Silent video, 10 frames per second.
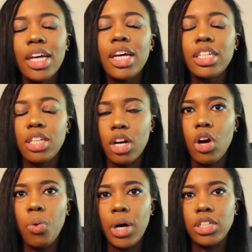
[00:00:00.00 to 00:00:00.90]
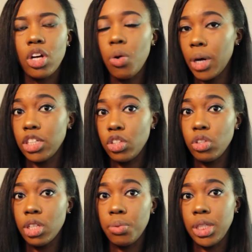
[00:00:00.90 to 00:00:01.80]
it's a co-wash. A co-wash is
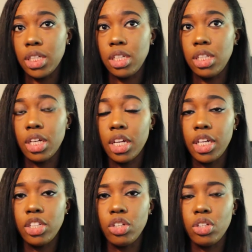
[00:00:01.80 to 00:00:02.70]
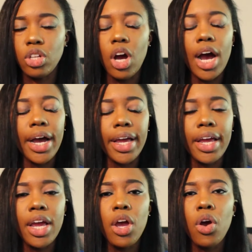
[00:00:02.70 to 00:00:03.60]
usually with just conditioner. So I
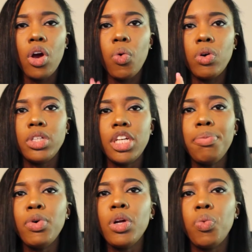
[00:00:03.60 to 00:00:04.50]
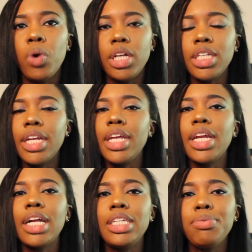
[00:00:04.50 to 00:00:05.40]
shampooed it once, and
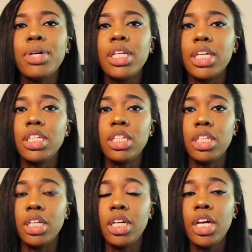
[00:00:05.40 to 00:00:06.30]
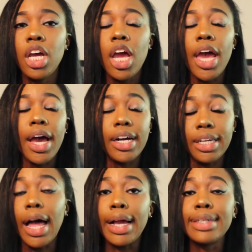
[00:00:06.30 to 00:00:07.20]
then I deep conditioned it.
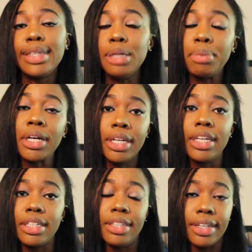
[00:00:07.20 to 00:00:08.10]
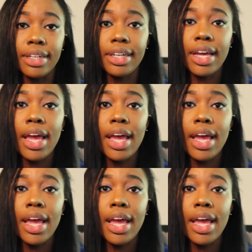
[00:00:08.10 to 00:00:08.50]
Like deep conditioned it.